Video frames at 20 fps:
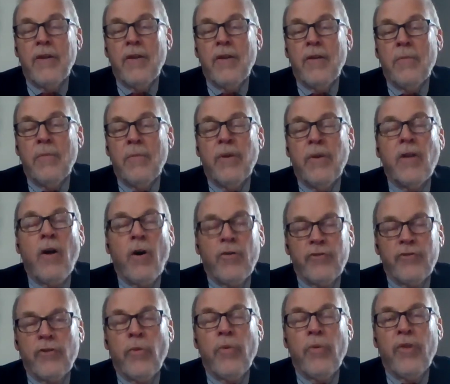But
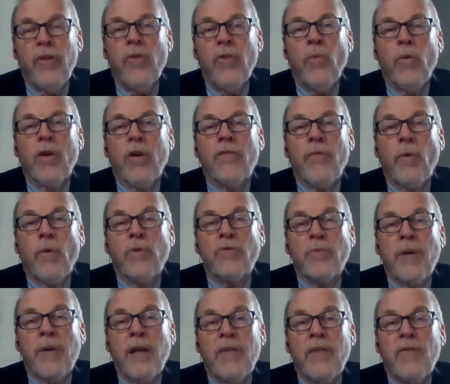also within the workforce,
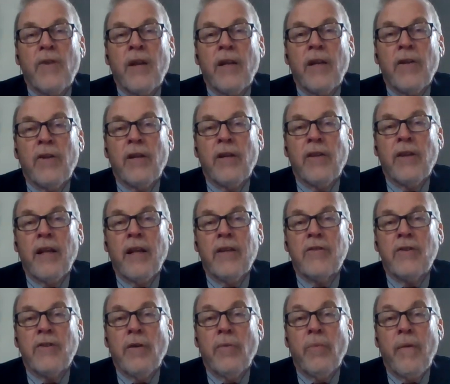we have to take a look at that.
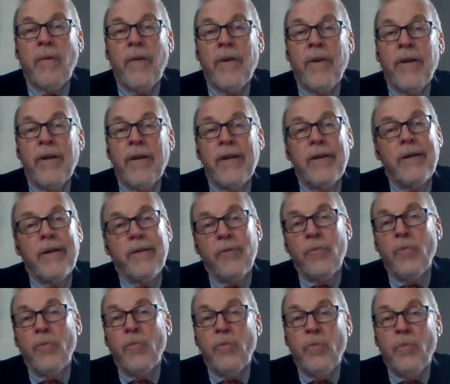So
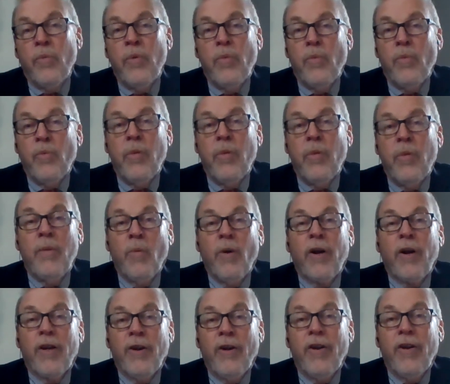we'll be
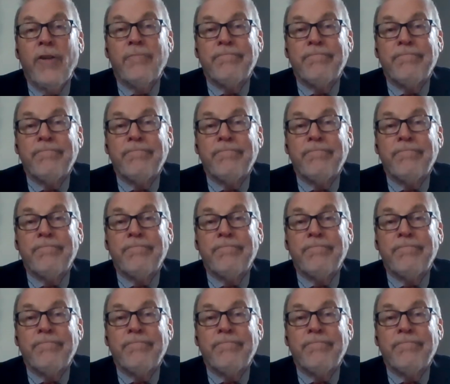working on it.